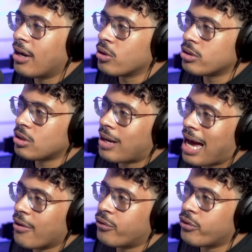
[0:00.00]
and also
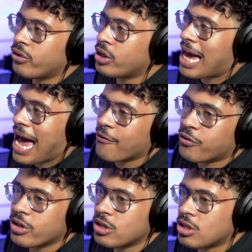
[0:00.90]
have the
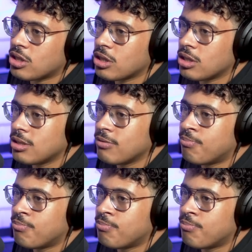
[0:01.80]
average. Um,